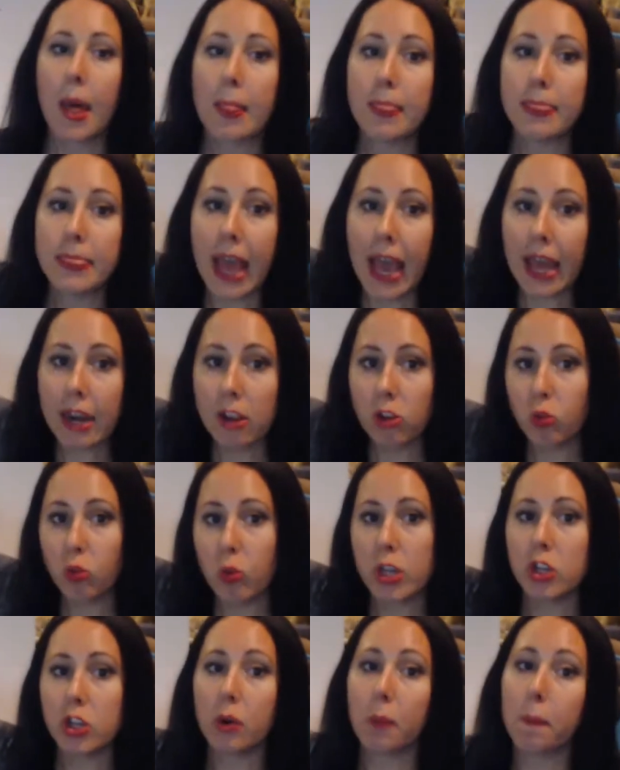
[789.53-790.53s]
That is
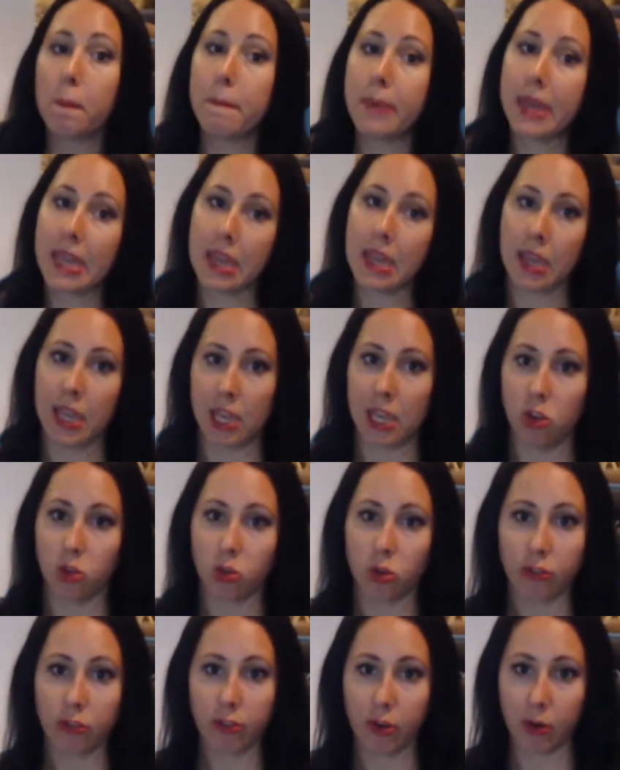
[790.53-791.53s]
what your B is
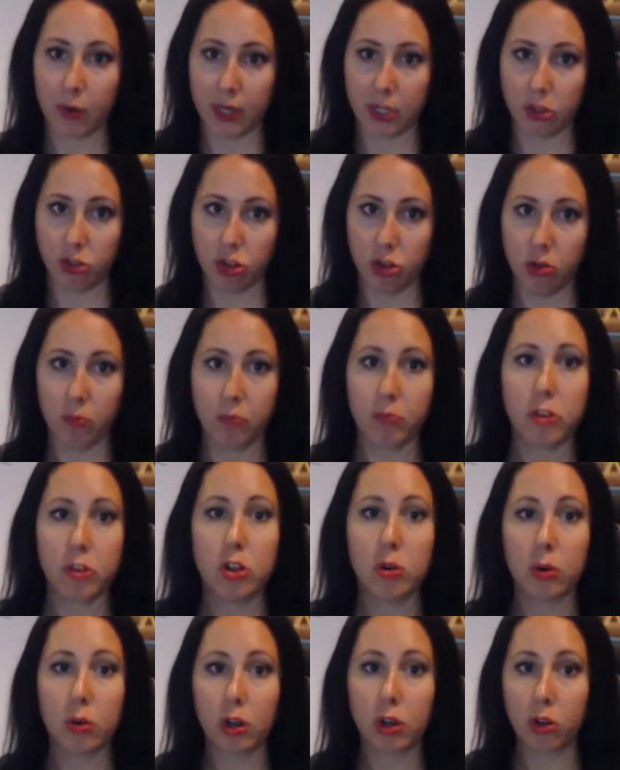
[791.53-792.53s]
referring to,
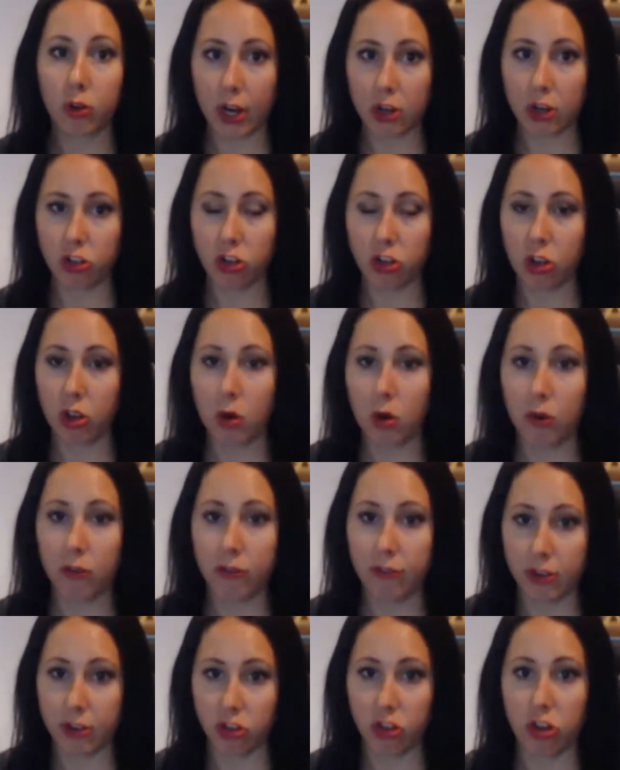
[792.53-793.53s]
your regression
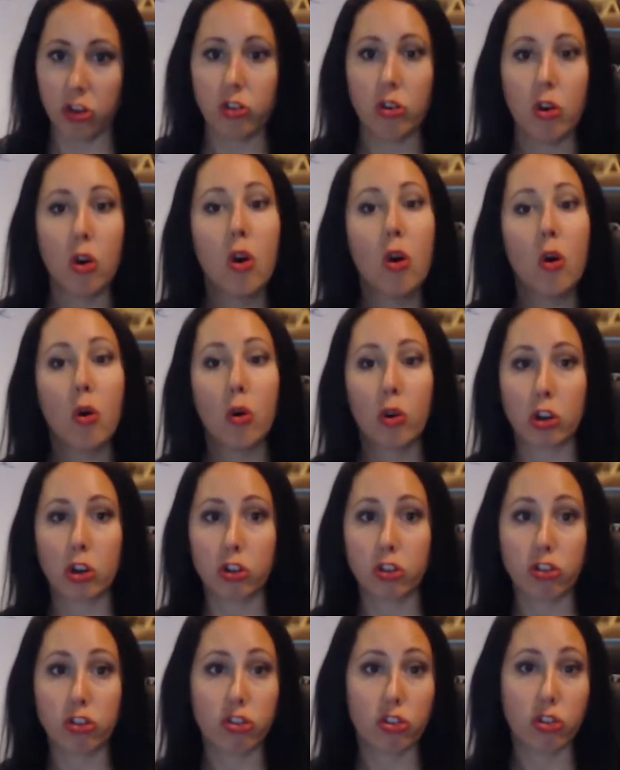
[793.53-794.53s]
coefficient or your
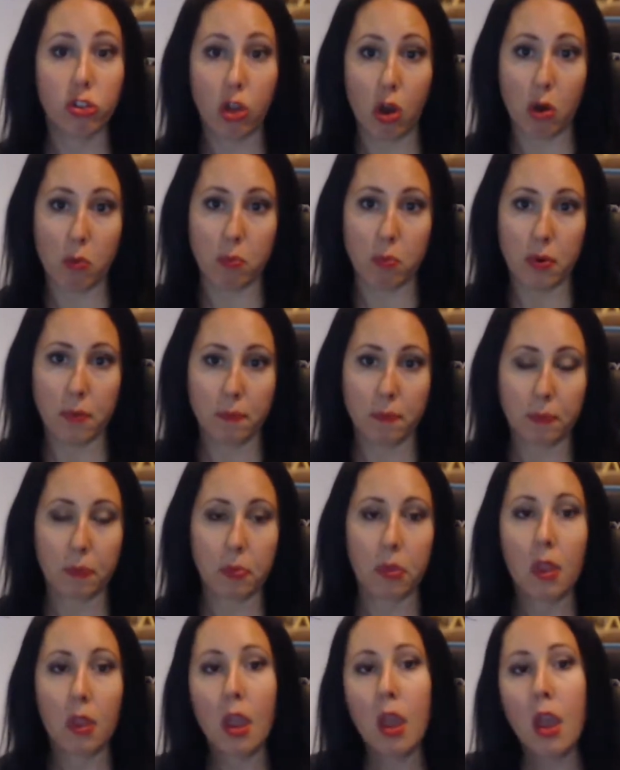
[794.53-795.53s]
slope.
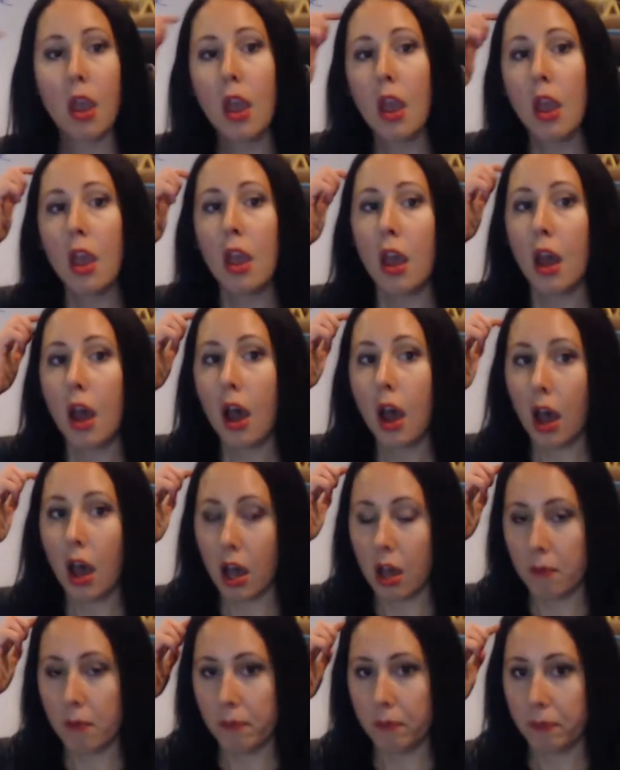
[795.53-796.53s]

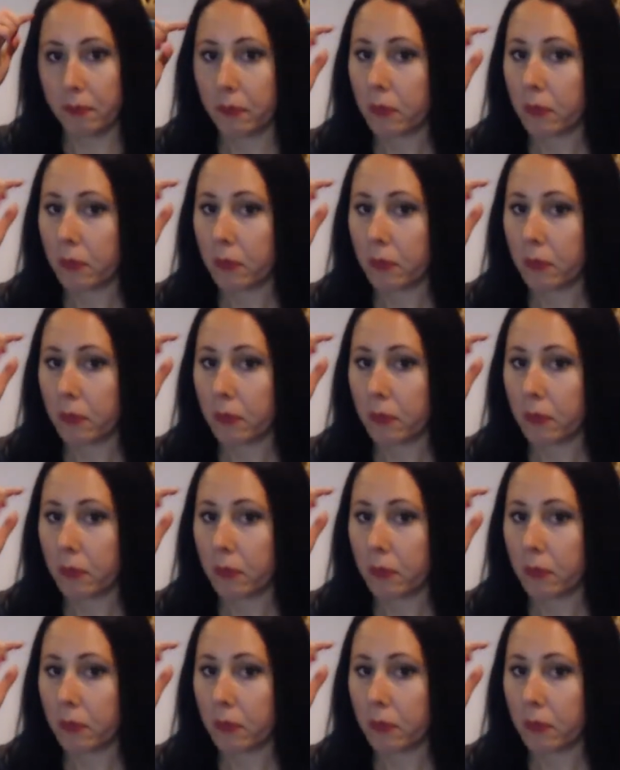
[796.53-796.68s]
And